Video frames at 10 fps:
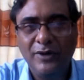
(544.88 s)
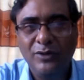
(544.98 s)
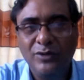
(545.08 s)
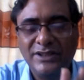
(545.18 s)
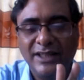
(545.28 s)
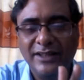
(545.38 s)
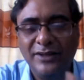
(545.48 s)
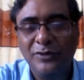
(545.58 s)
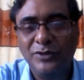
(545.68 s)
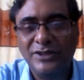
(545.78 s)
close and
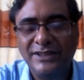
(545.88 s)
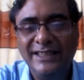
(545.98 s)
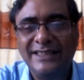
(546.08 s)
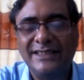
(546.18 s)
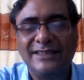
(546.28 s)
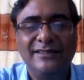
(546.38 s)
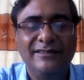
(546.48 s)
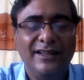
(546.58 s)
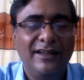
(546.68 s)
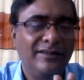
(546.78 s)
close. This
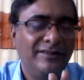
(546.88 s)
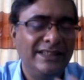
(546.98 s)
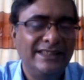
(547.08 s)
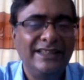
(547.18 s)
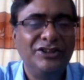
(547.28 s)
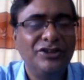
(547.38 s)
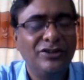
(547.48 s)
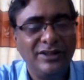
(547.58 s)
distinction